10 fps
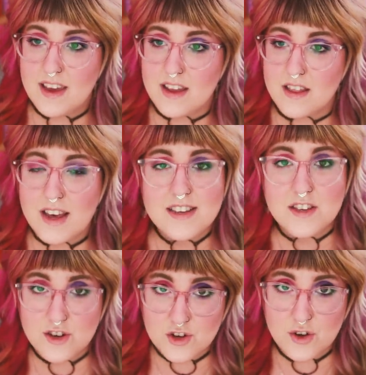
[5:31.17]
in less
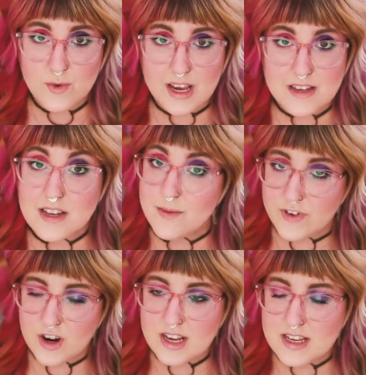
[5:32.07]
than two weeks and I'm
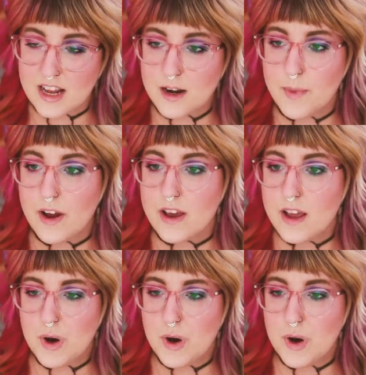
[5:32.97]
very excited about it.